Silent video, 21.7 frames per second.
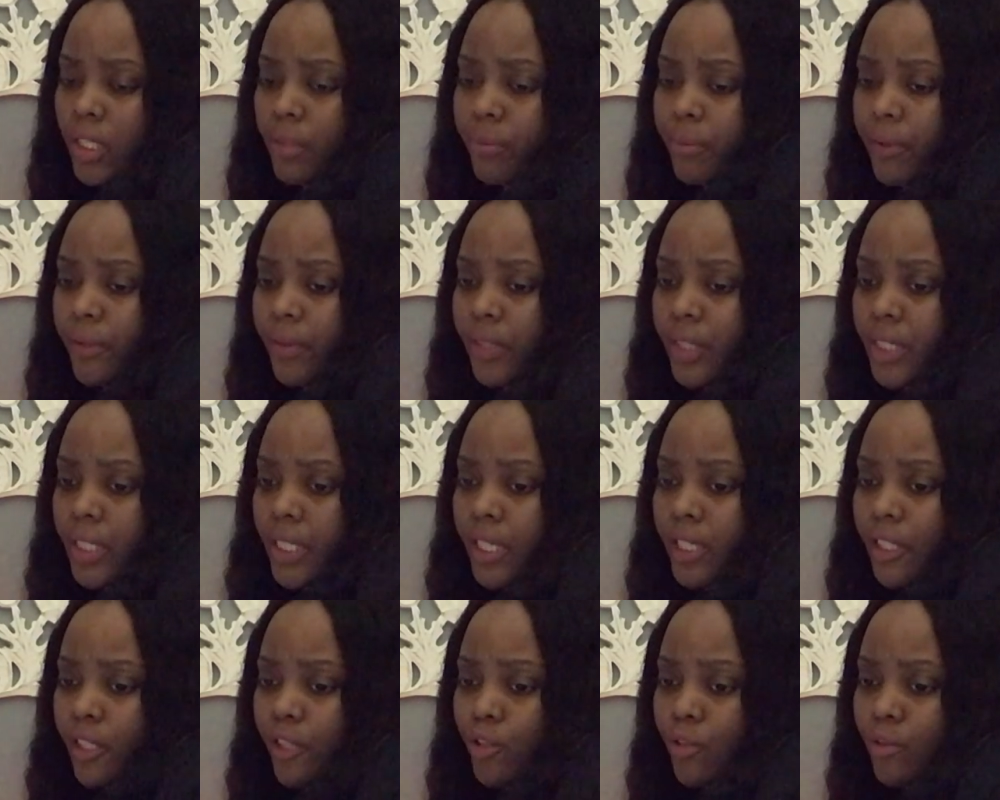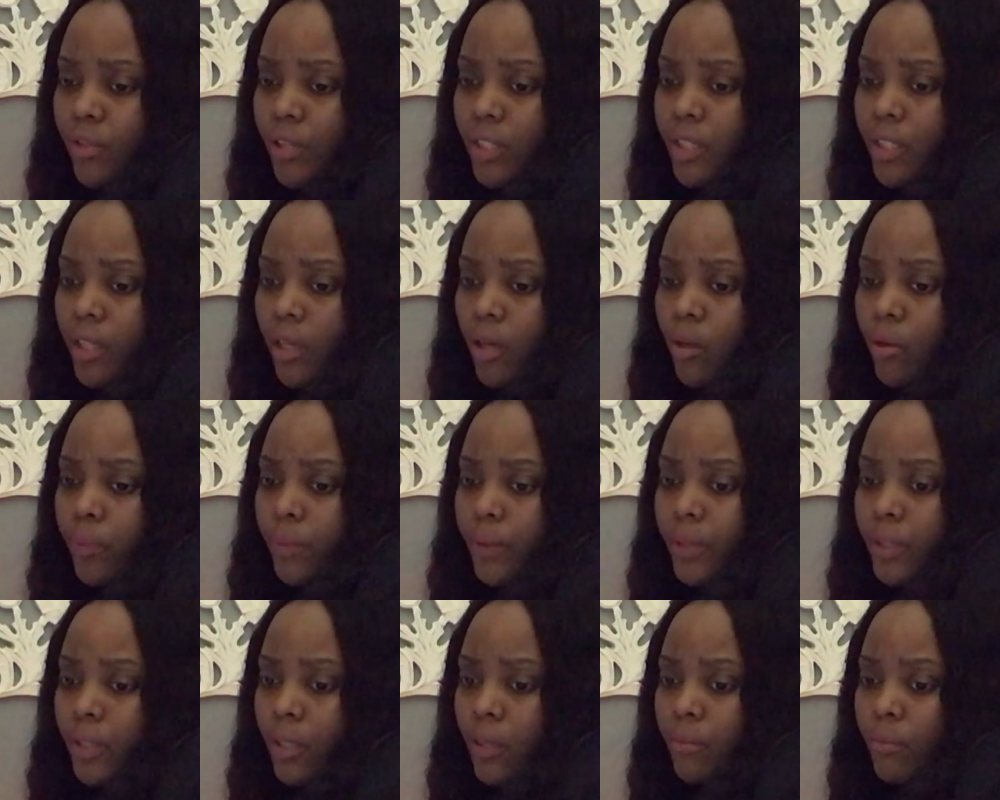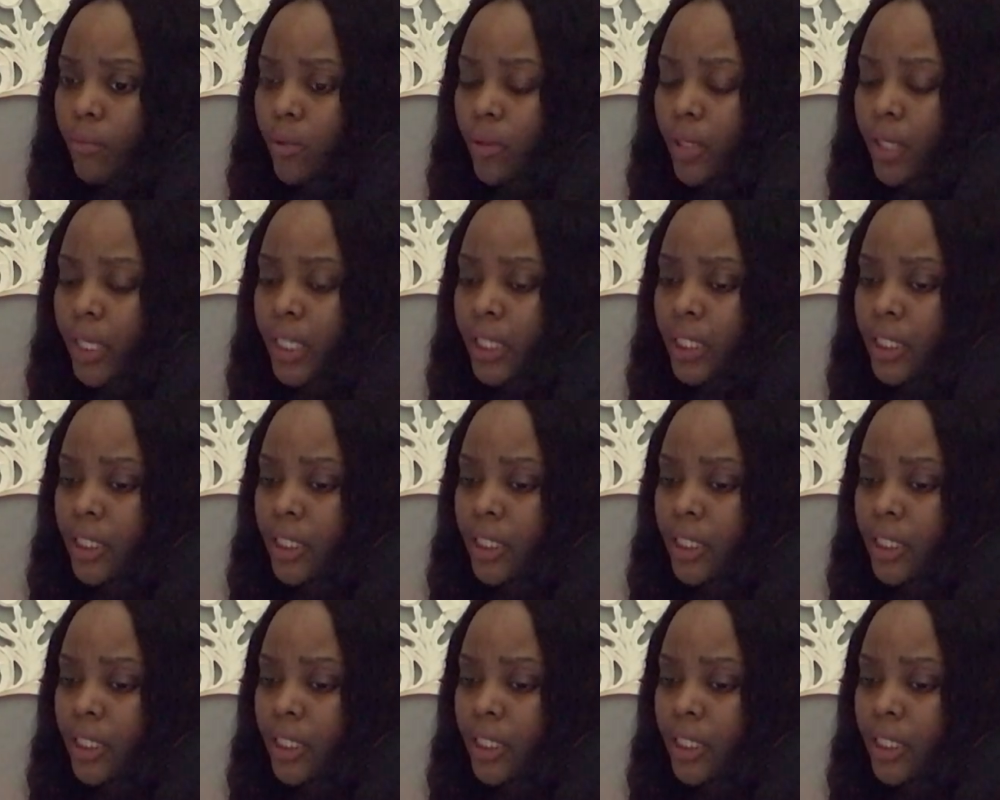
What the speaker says: Spirit is saying that you need to open up more and